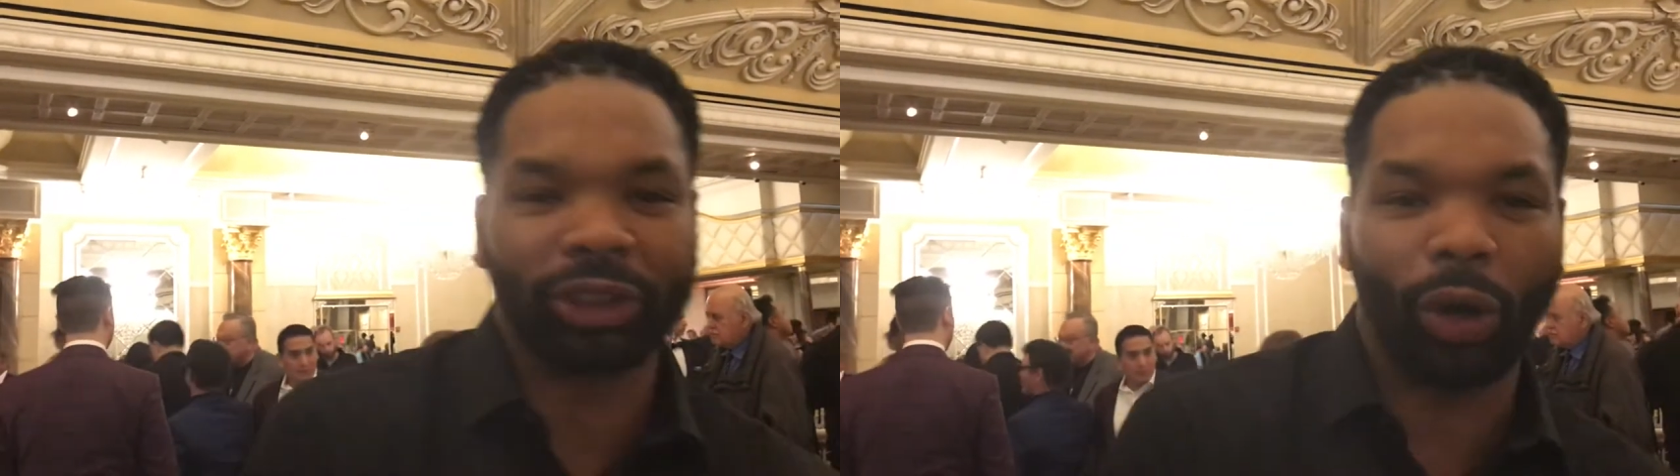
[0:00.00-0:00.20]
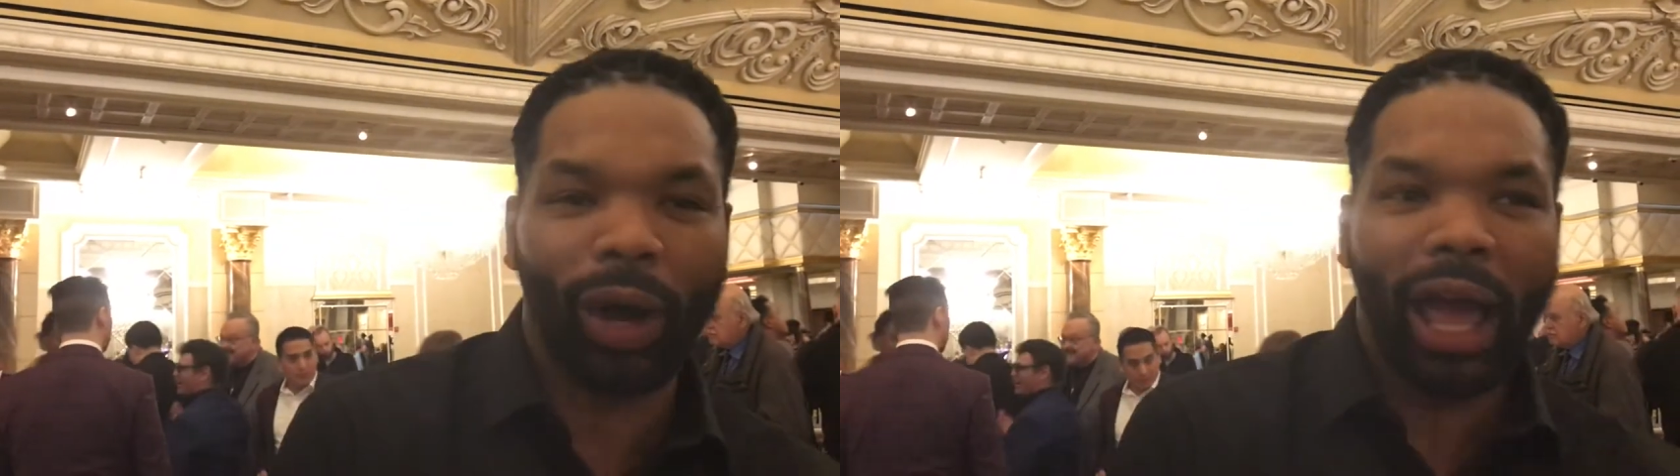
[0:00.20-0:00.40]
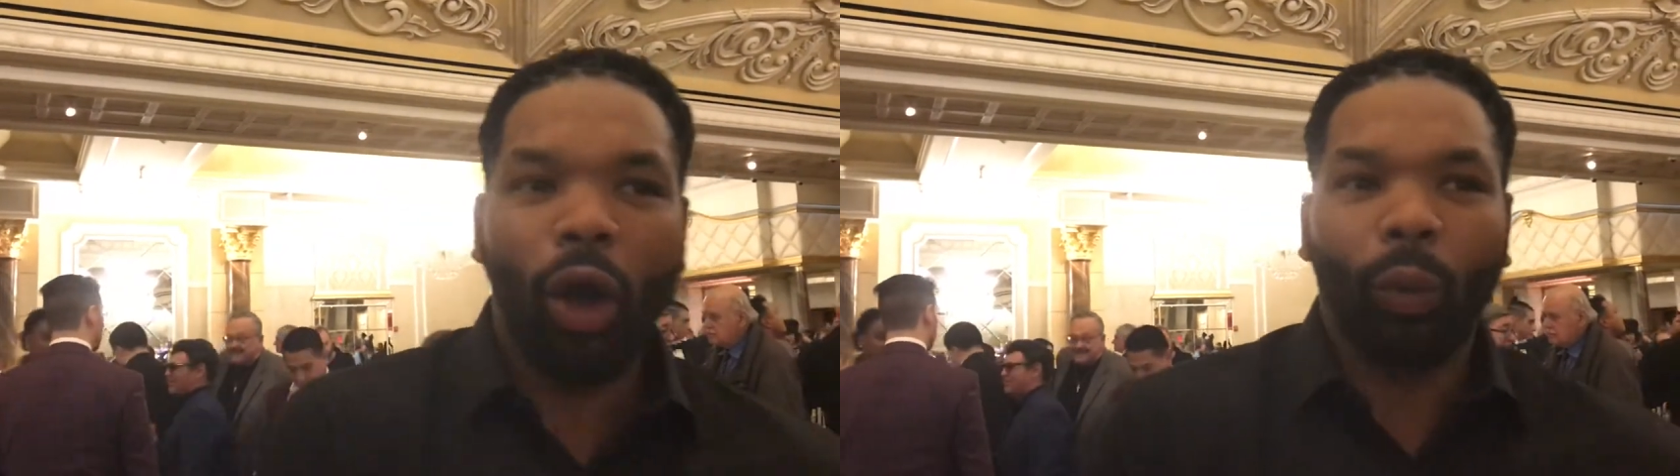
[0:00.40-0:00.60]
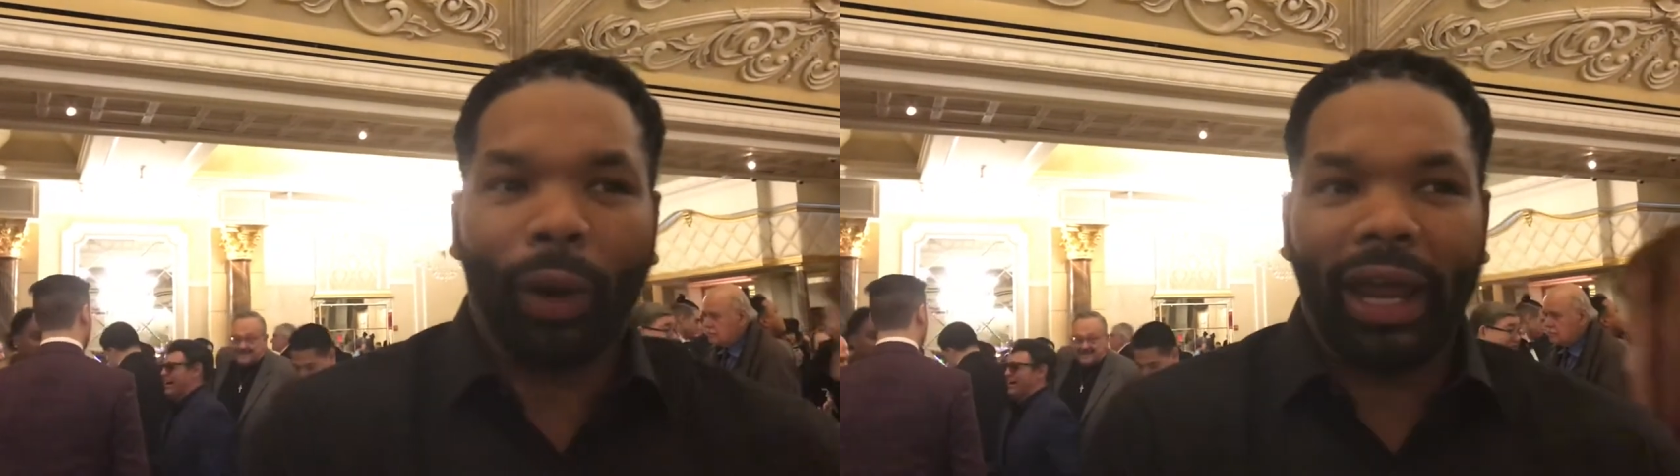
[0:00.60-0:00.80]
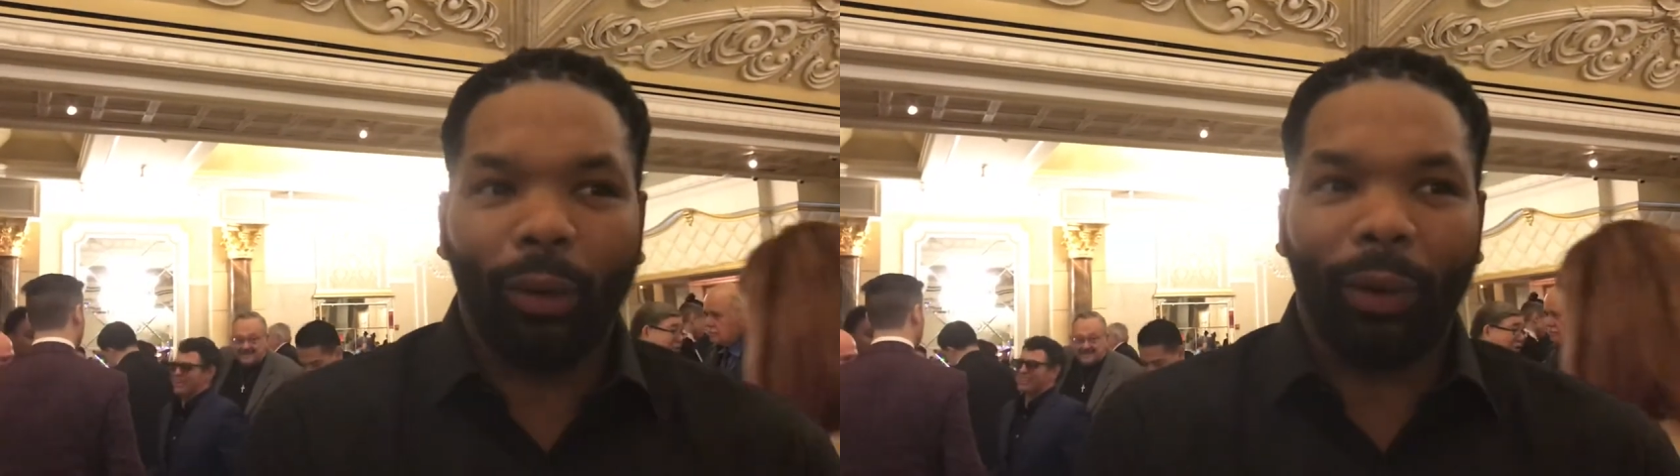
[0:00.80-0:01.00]
So
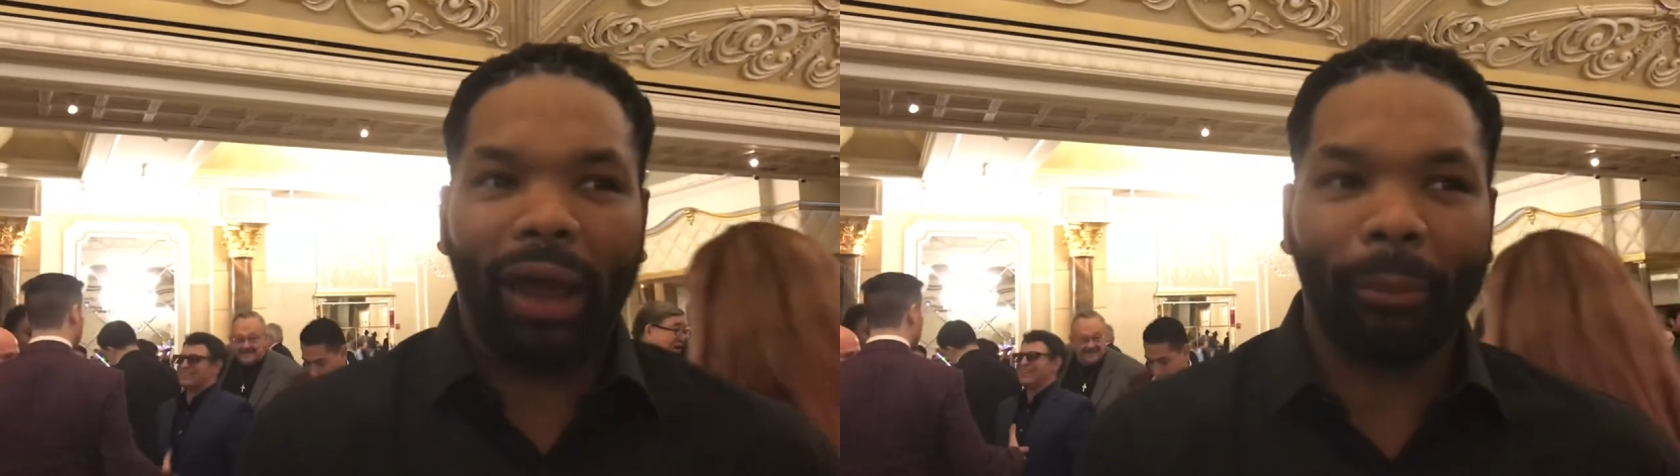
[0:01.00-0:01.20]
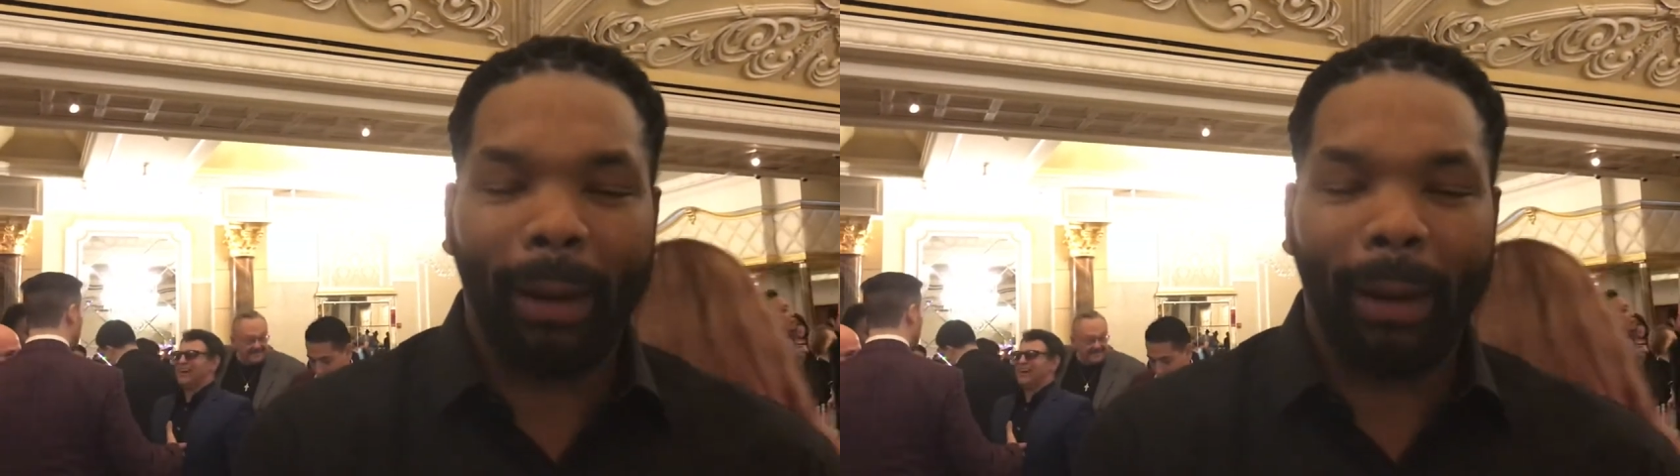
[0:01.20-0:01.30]
whenever